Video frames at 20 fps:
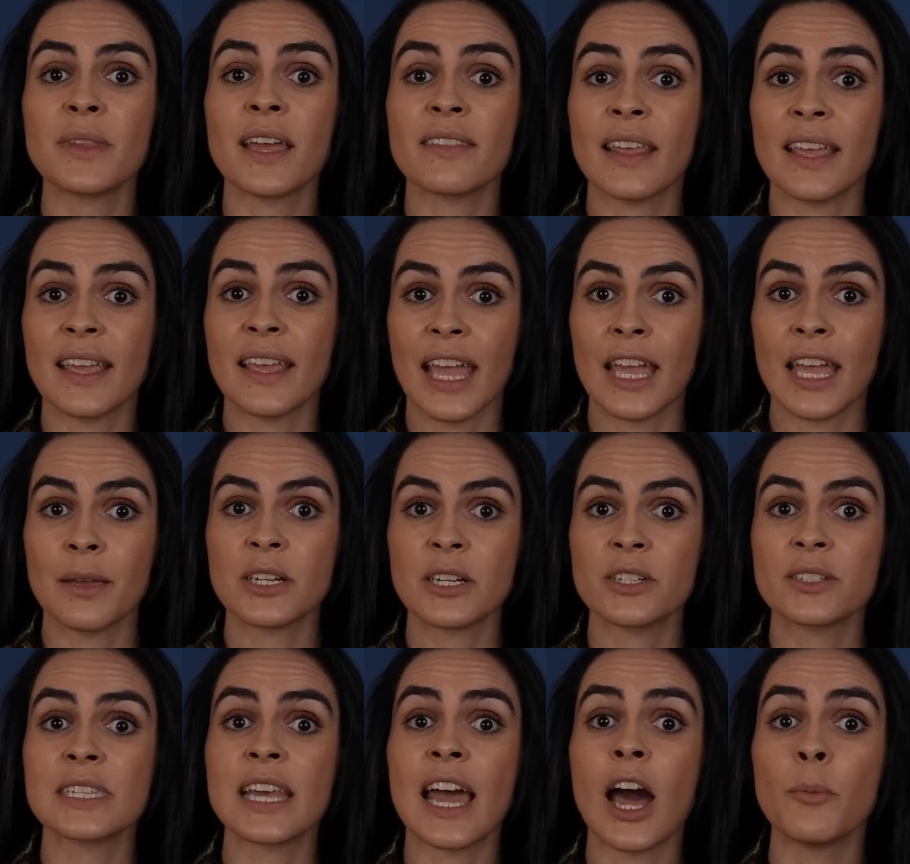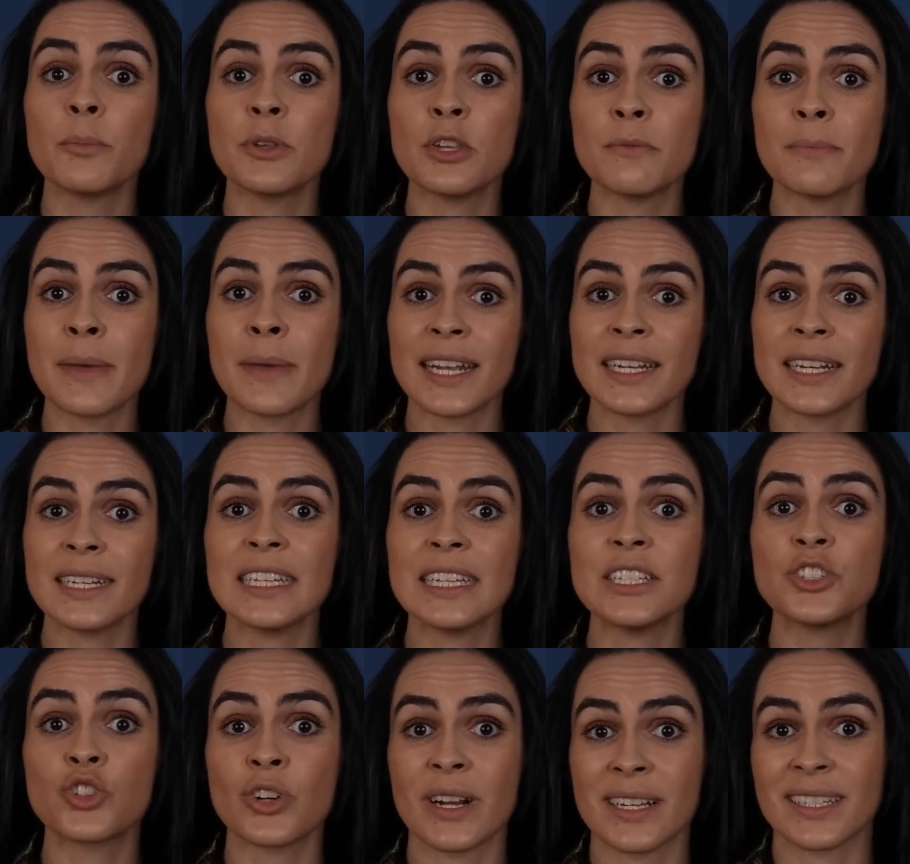that they came here to help humanity
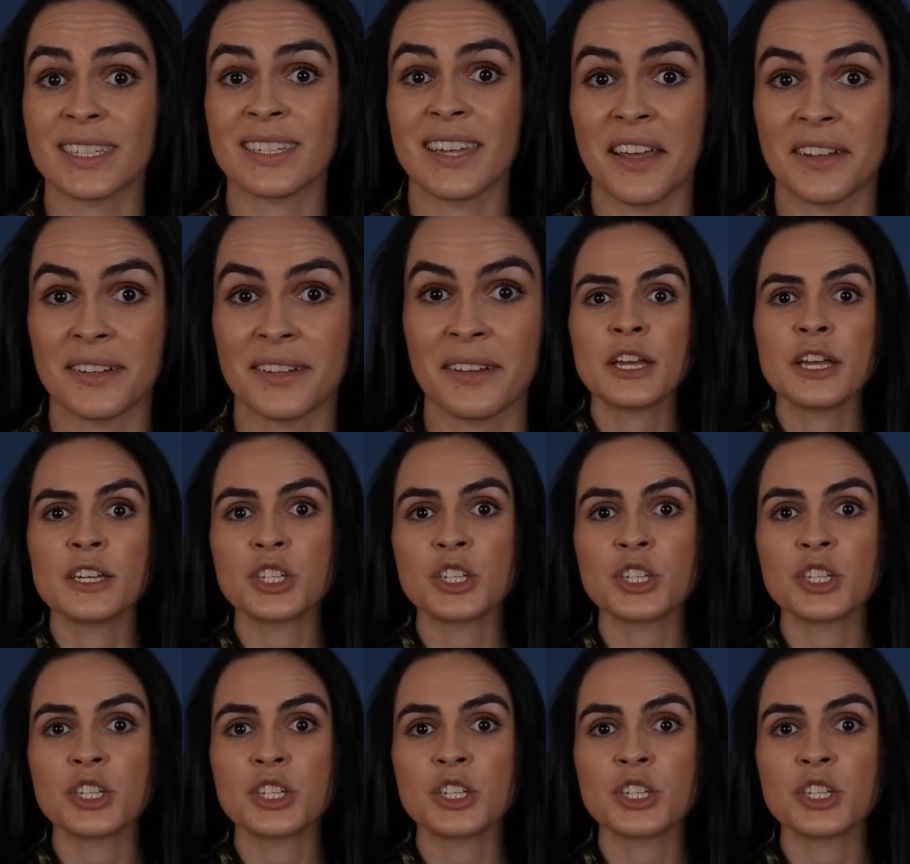transcend.